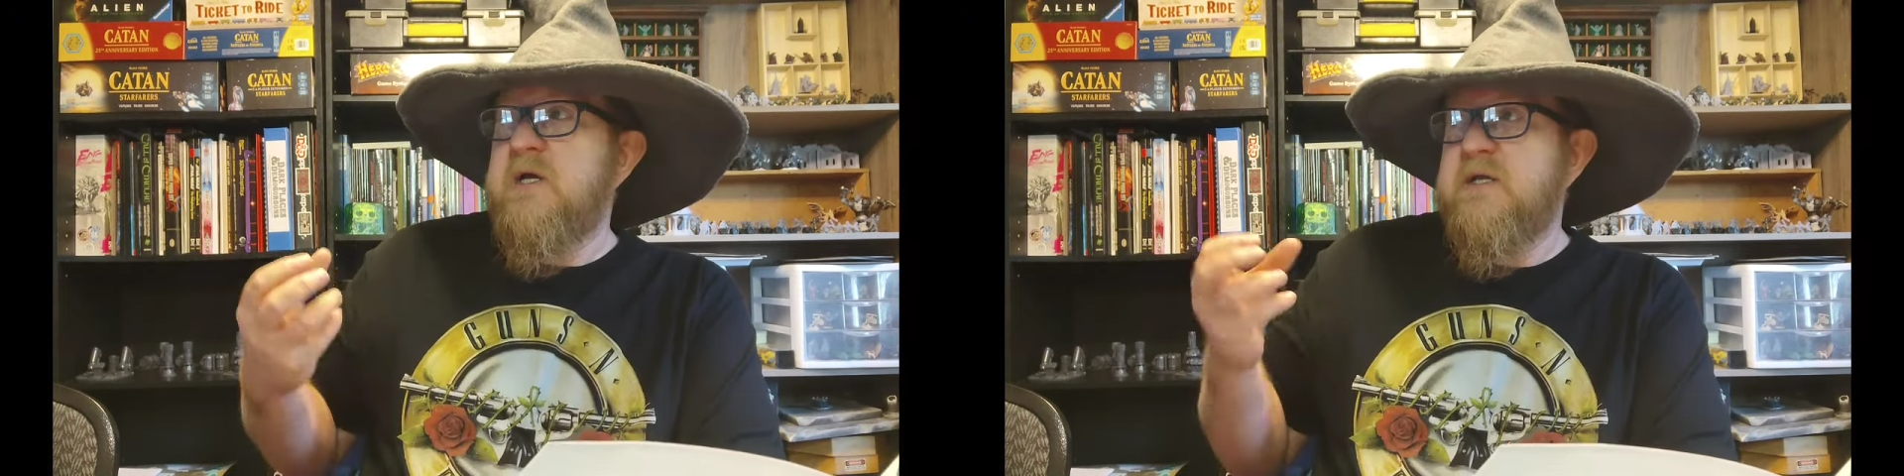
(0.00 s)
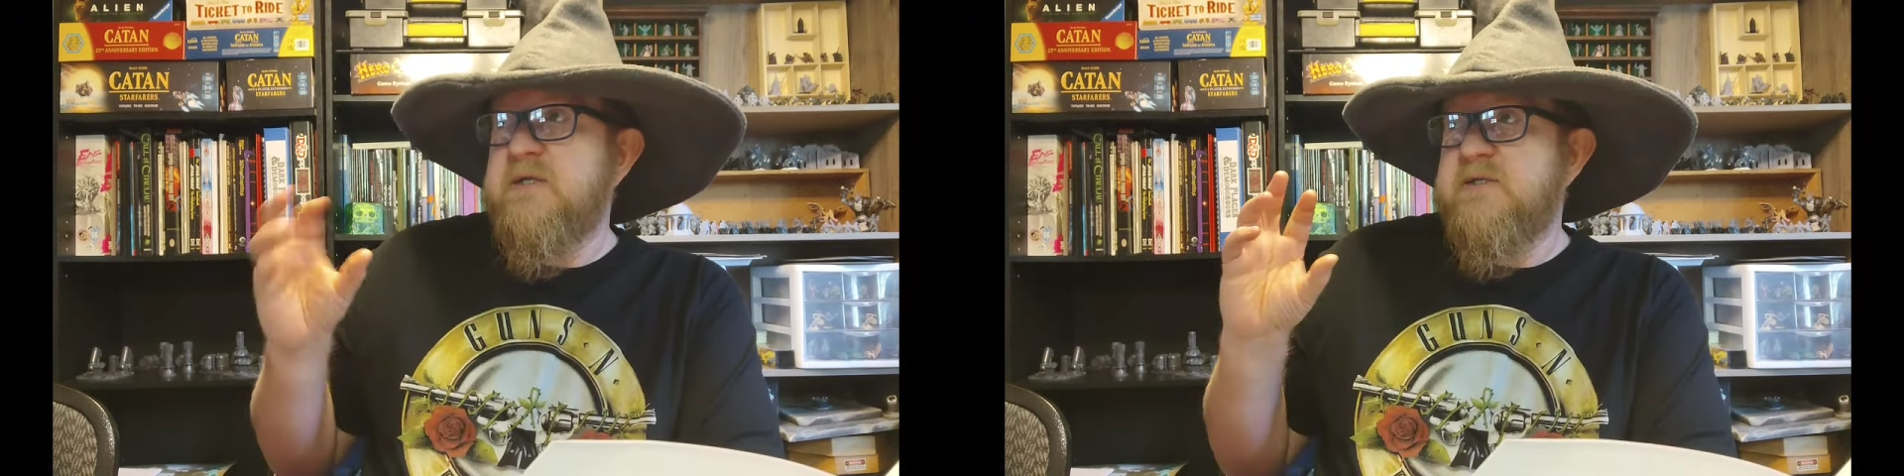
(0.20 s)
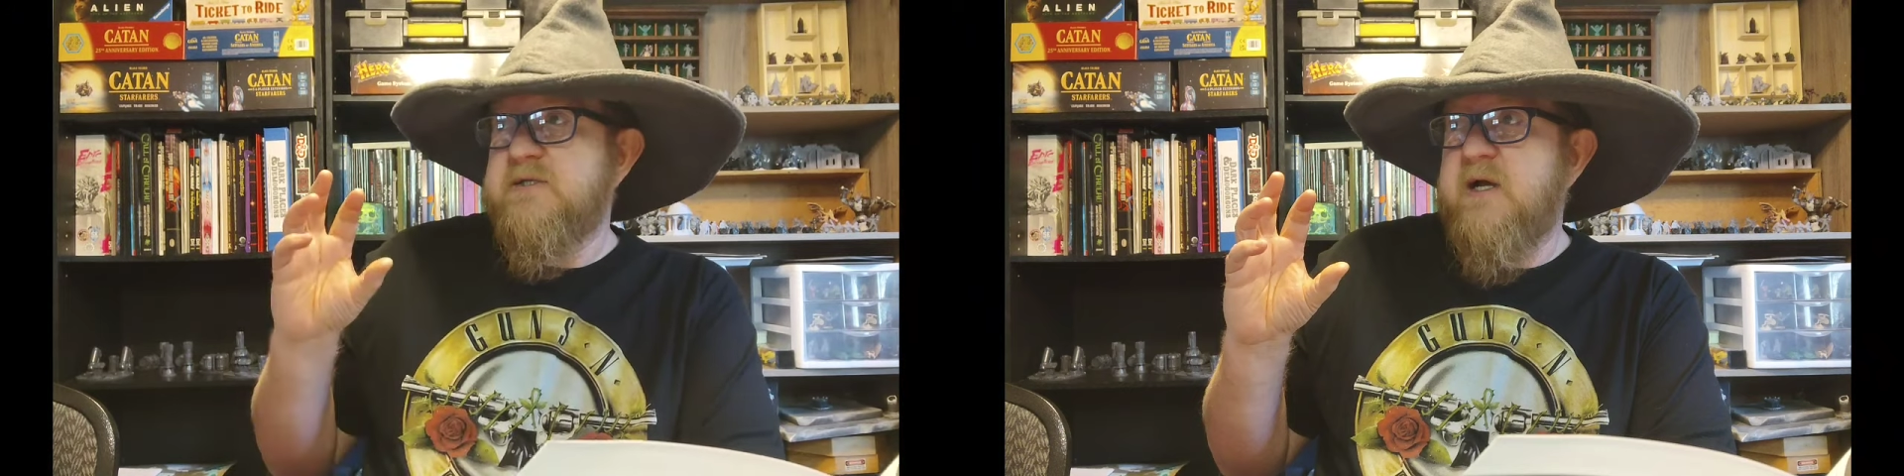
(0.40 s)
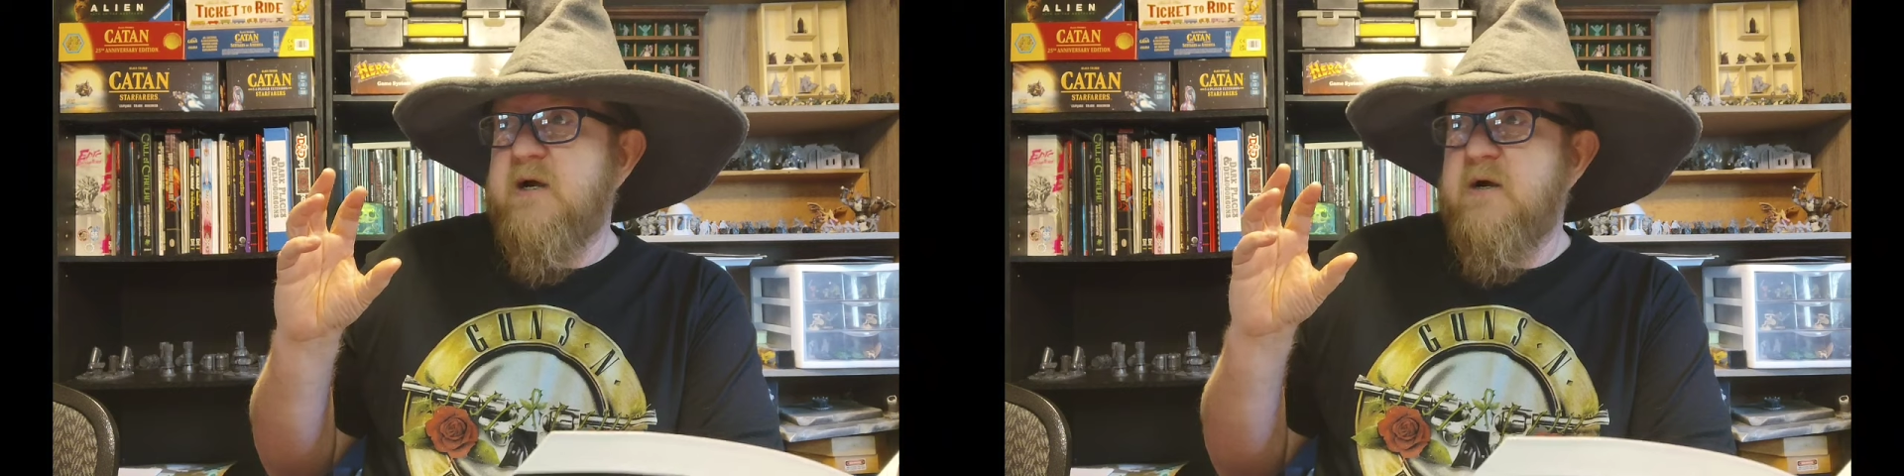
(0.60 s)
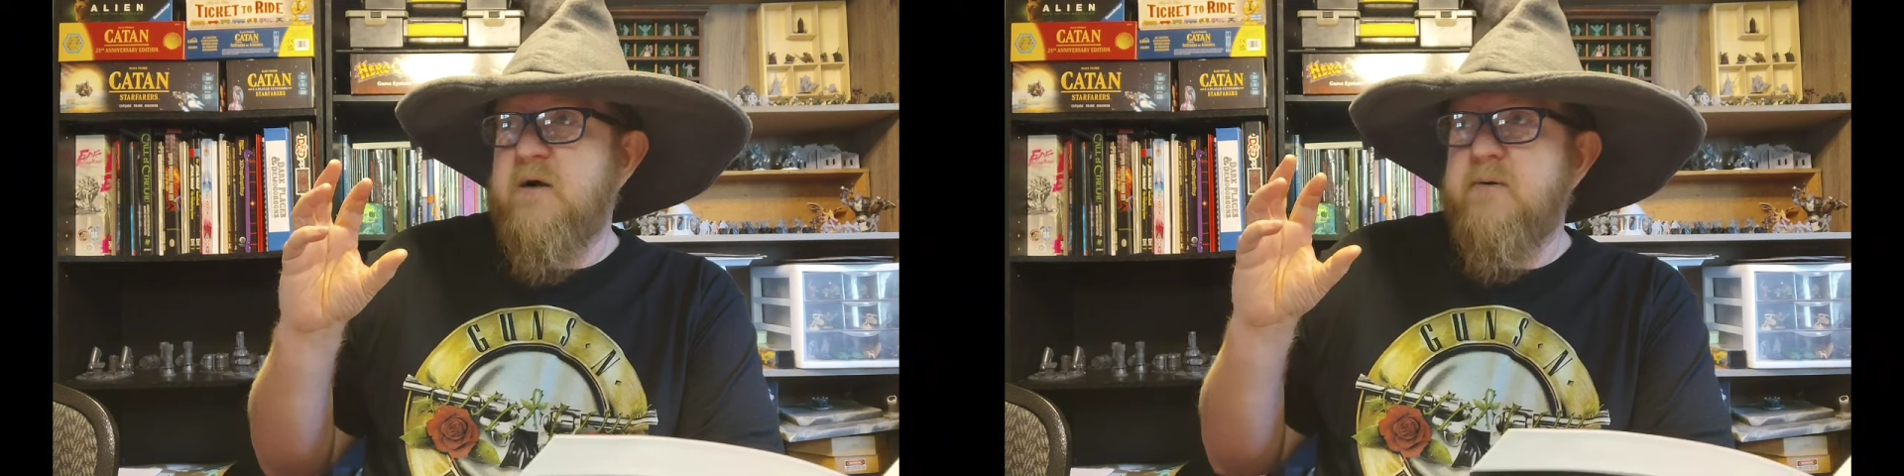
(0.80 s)
is
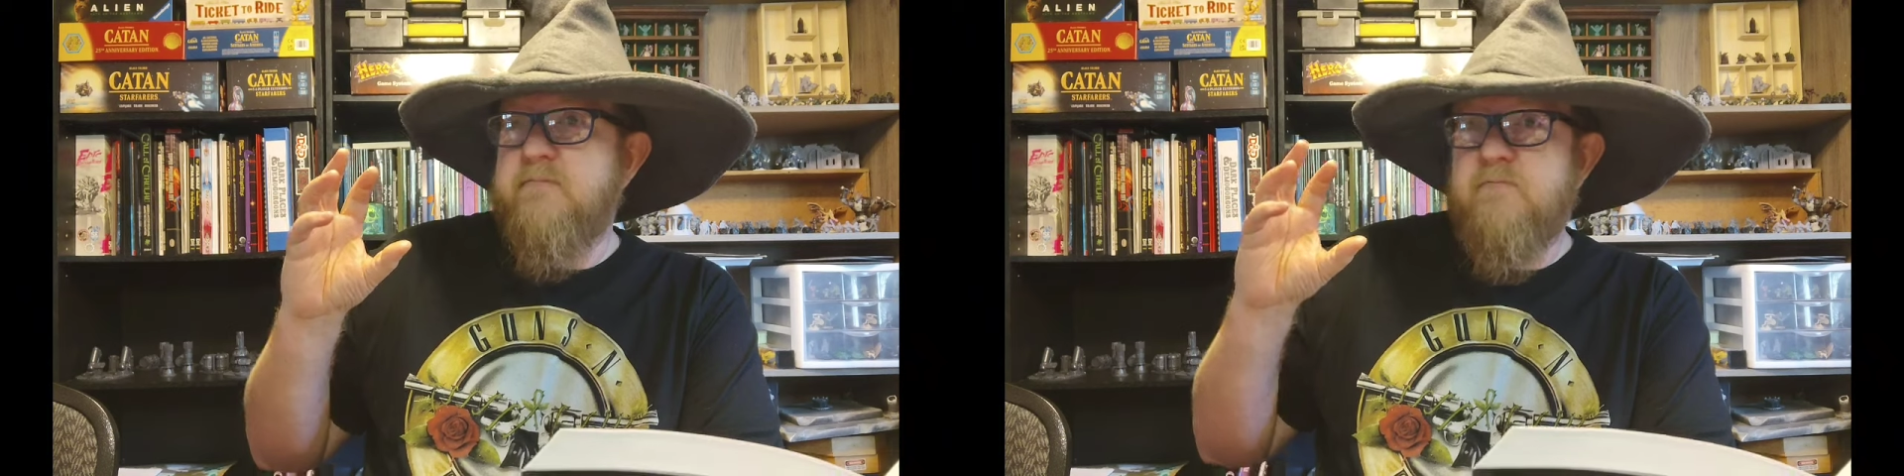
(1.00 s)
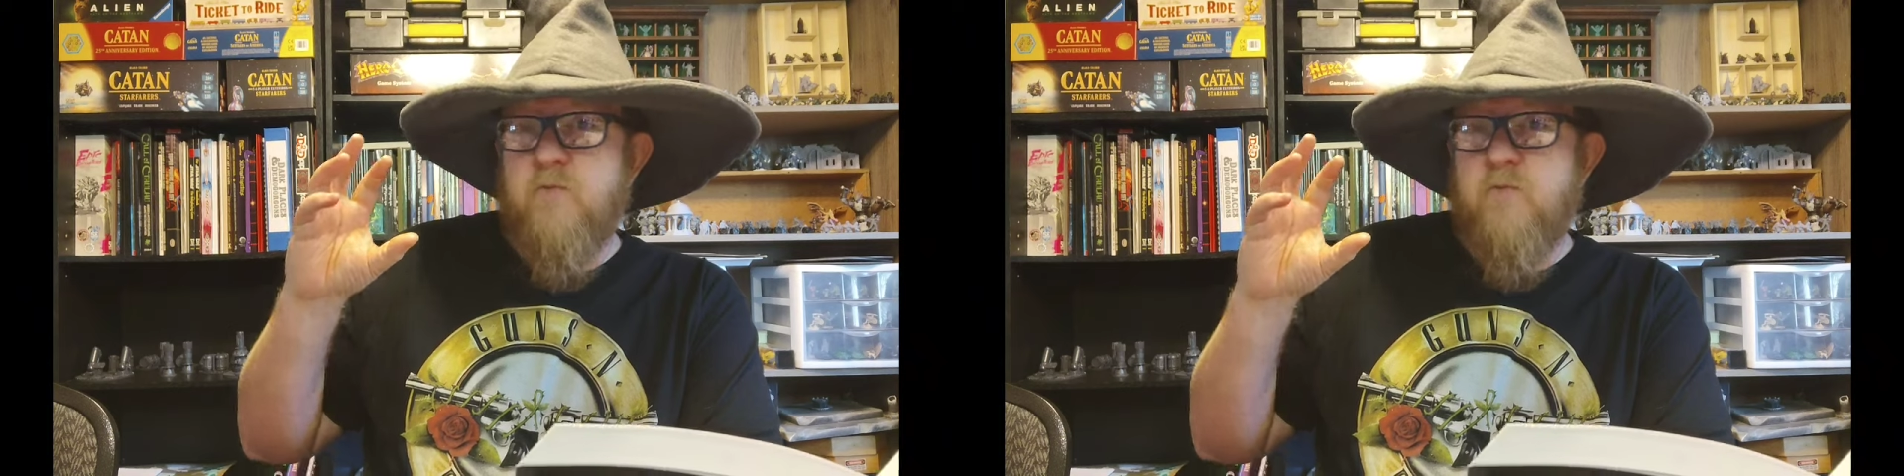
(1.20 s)
our